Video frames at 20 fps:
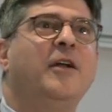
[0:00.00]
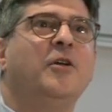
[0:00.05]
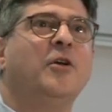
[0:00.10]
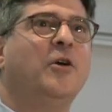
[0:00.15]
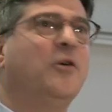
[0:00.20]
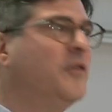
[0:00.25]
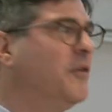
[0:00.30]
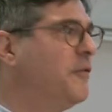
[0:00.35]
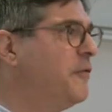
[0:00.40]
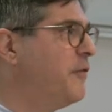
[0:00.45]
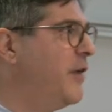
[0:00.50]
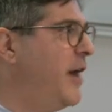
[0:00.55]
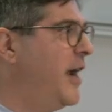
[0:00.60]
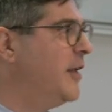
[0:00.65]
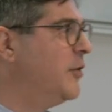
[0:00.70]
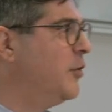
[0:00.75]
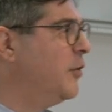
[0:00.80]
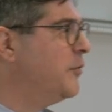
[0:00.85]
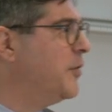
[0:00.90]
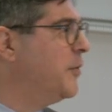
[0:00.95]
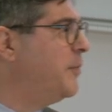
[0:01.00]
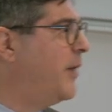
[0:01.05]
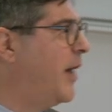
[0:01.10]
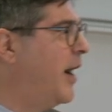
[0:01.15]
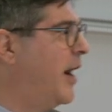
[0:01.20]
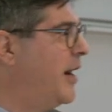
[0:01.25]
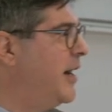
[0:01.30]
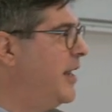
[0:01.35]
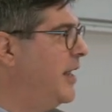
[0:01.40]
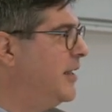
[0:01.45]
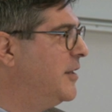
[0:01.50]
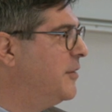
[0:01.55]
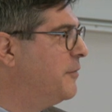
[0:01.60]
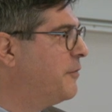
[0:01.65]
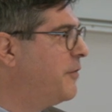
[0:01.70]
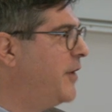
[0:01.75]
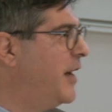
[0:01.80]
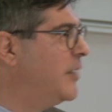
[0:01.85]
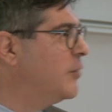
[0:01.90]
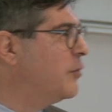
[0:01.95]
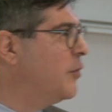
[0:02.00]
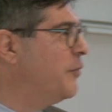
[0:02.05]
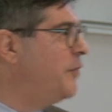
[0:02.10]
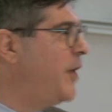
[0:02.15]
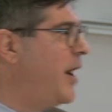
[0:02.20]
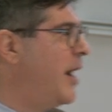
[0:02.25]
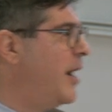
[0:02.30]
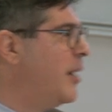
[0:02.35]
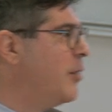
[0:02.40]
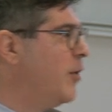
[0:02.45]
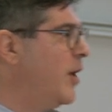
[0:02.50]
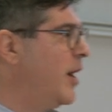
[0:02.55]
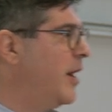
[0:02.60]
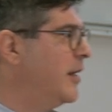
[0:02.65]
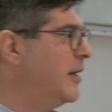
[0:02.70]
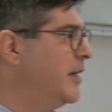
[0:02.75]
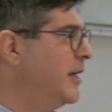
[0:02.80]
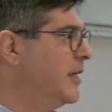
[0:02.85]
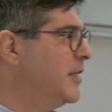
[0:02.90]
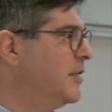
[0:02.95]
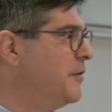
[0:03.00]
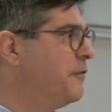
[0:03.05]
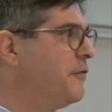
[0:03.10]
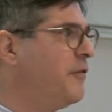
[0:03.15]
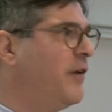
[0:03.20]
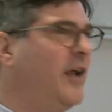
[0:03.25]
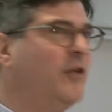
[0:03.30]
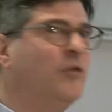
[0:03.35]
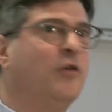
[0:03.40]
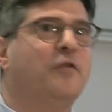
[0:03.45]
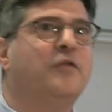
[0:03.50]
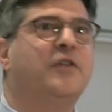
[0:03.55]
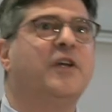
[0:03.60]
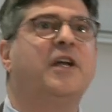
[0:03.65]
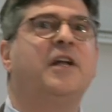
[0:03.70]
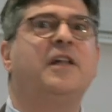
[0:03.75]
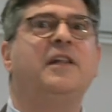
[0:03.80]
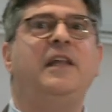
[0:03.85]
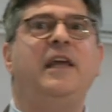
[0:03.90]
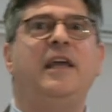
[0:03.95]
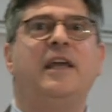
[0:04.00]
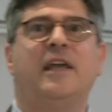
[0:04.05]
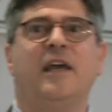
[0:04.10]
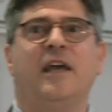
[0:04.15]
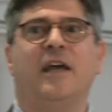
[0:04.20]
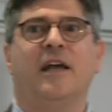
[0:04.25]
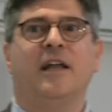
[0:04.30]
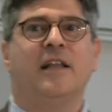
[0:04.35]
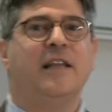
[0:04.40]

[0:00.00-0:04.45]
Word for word: you know, the friend of the party, the friend of Erdogan, the friend of the clique.